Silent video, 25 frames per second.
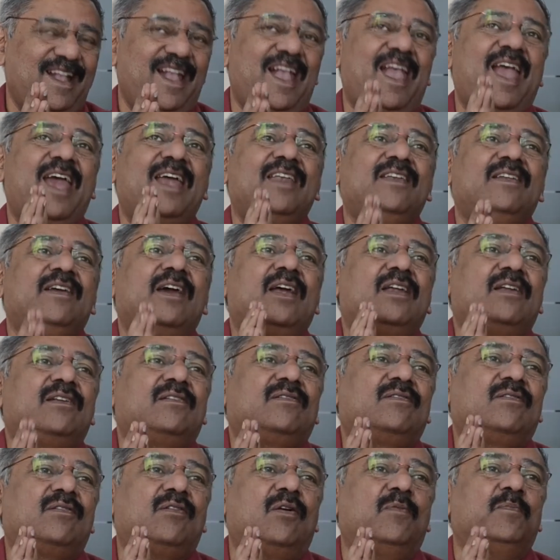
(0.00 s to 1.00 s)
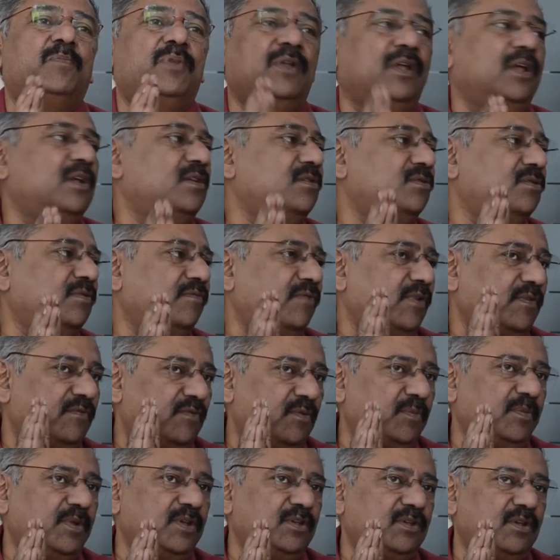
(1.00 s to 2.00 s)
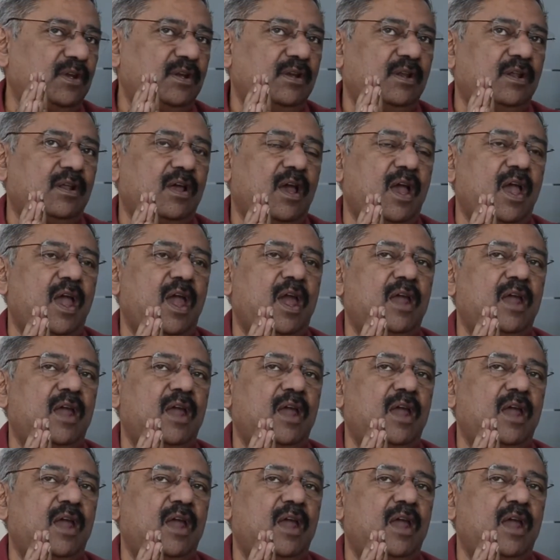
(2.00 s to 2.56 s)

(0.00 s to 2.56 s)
and get comprehensive information.